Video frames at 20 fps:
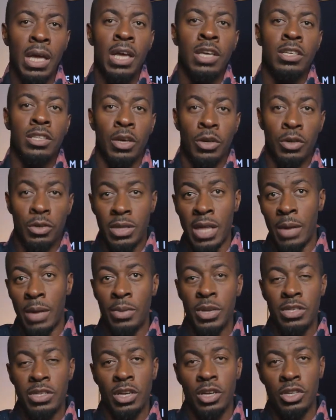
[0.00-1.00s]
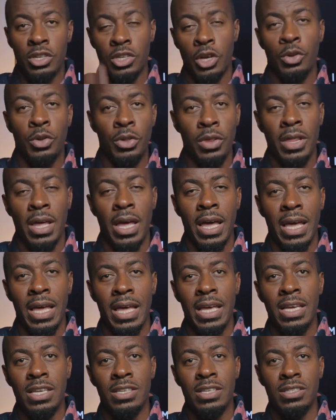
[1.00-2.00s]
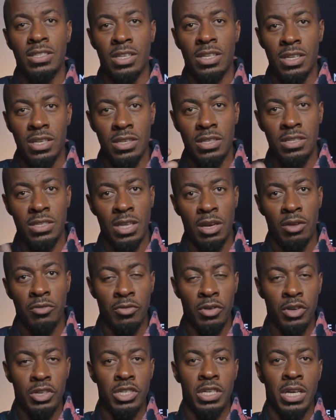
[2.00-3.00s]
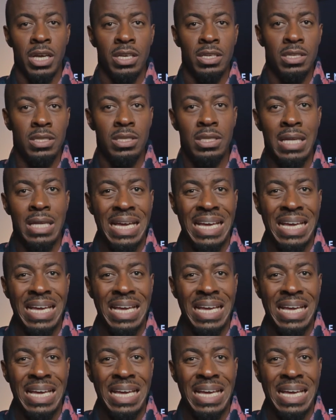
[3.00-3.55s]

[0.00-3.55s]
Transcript: So that piece I just showed you there is the center front chest,